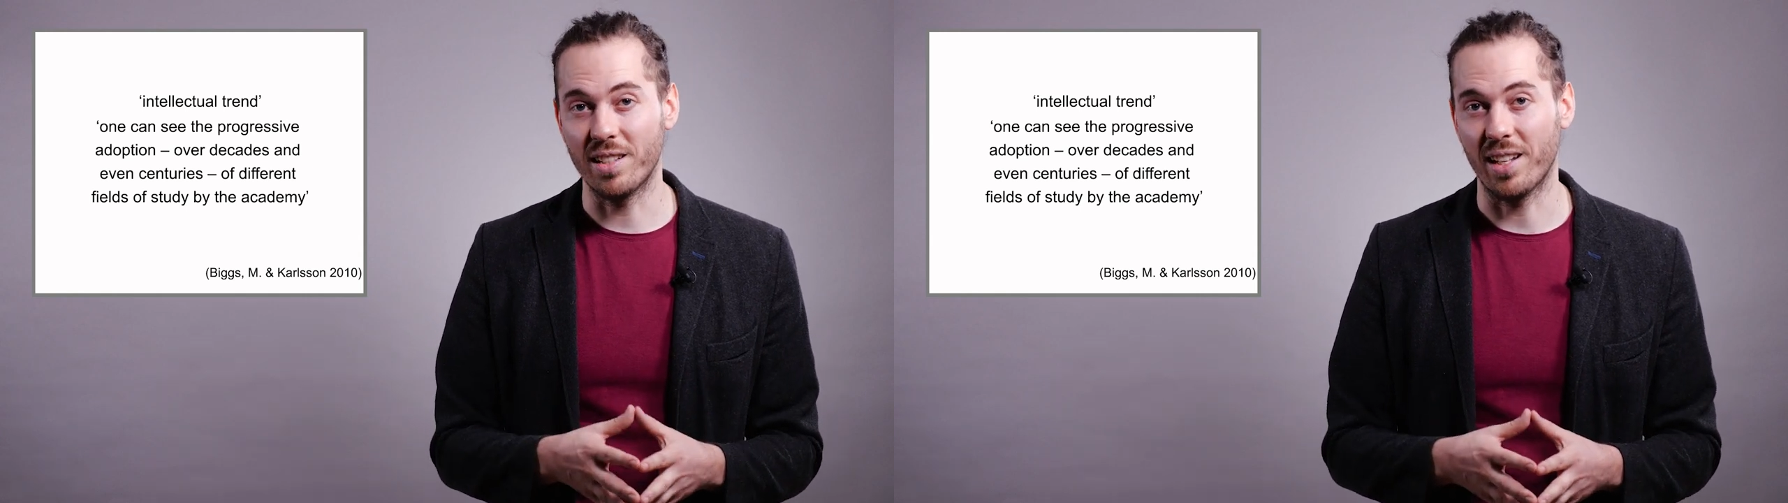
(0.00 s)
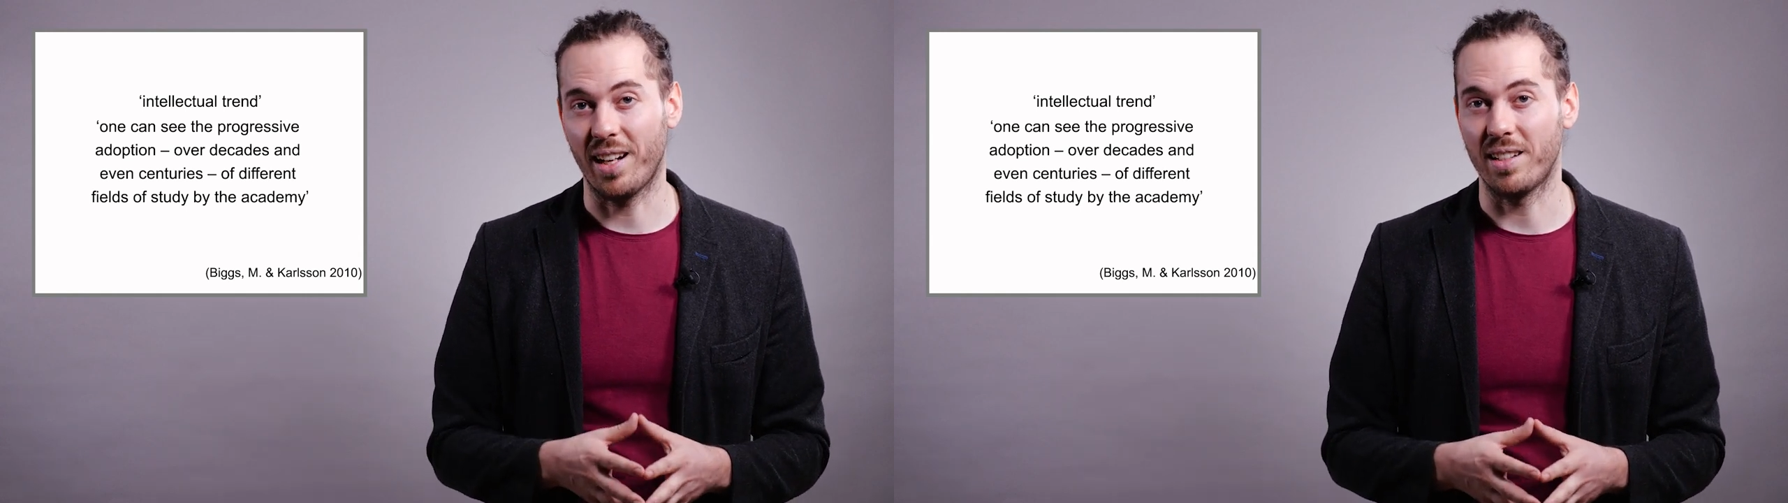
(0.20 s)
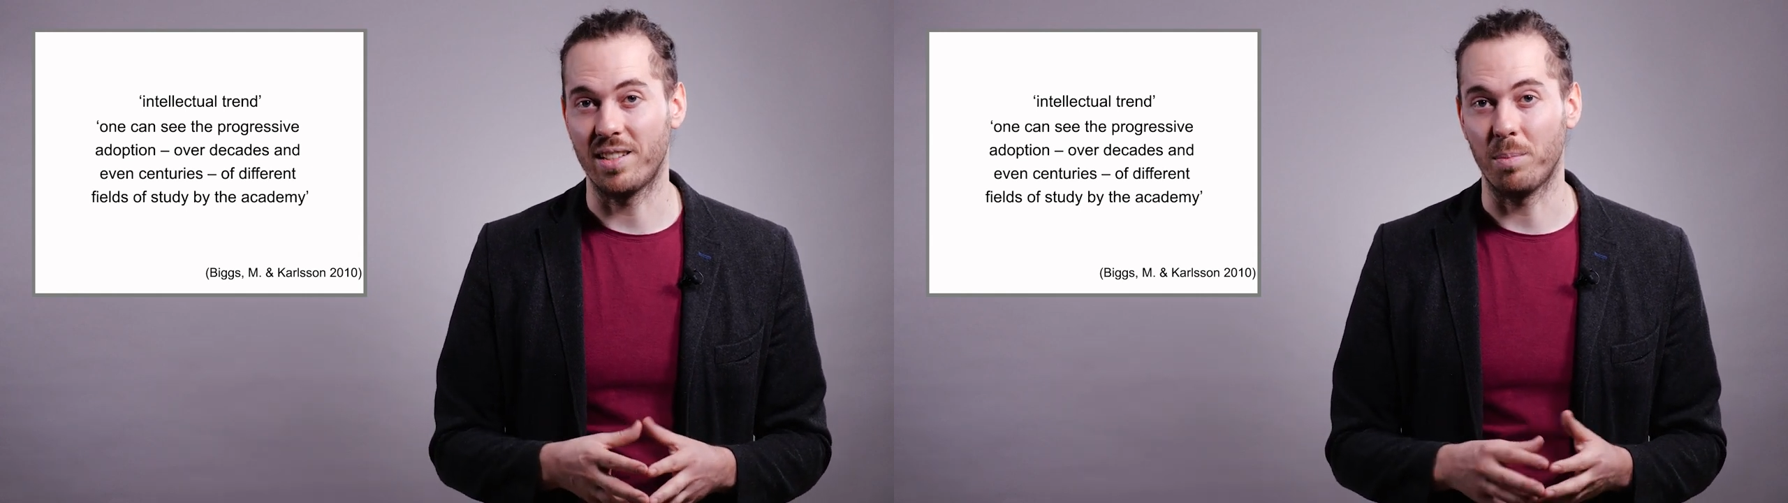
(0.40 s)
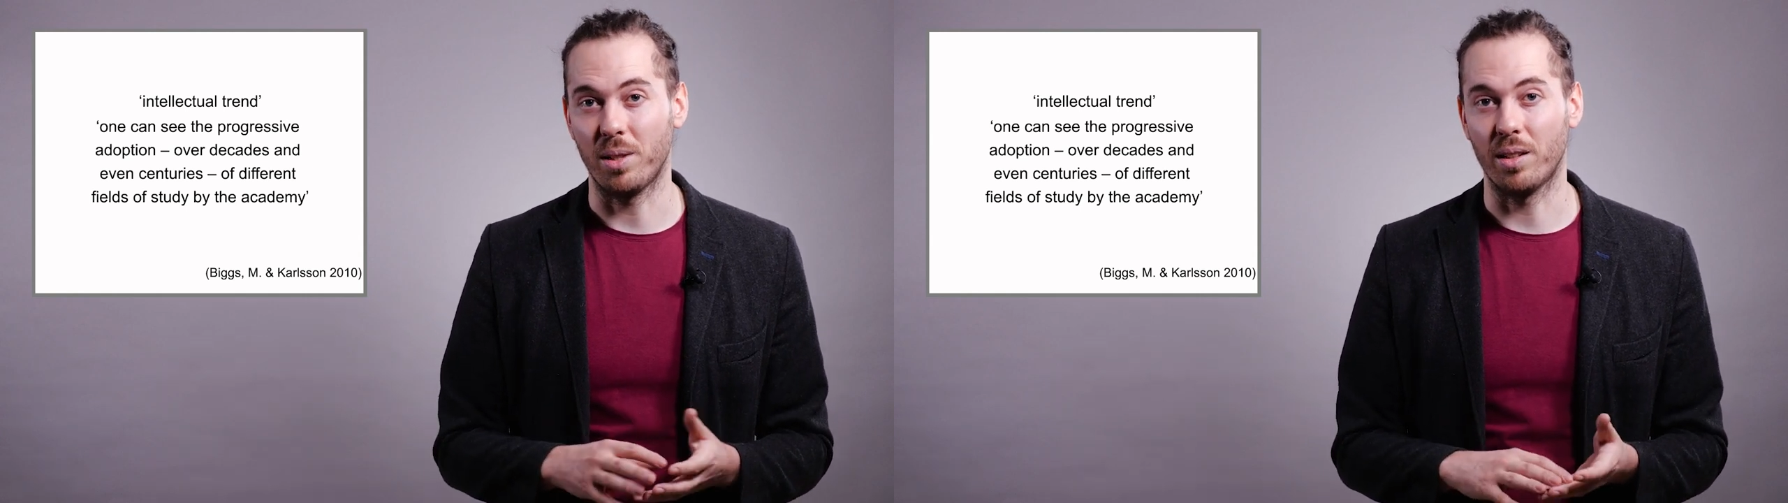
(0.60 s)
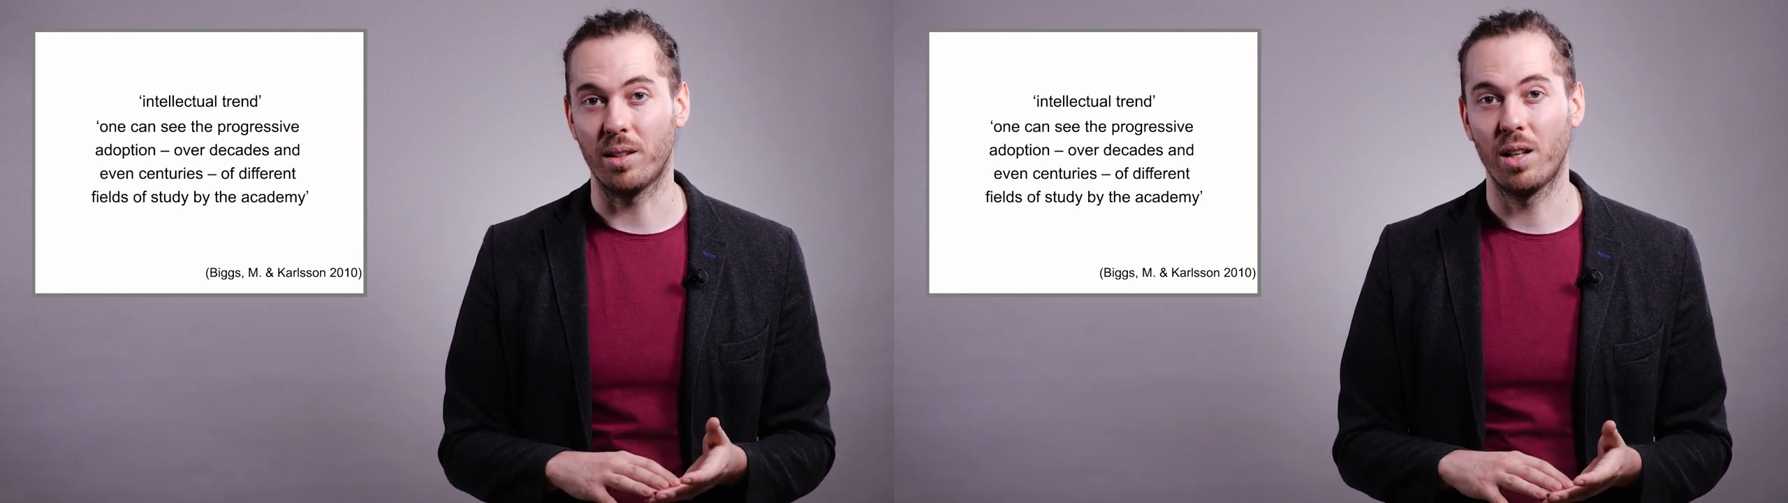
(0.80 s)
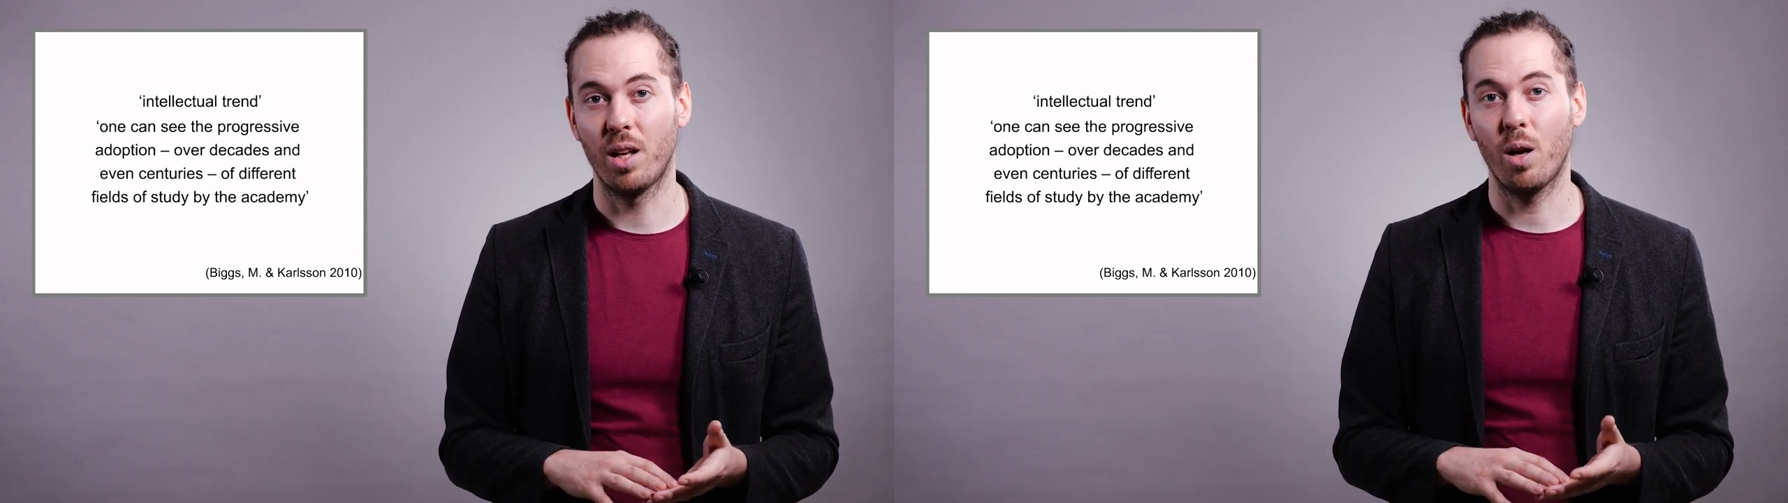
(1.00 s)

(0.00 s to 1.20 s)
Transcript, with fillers: is academia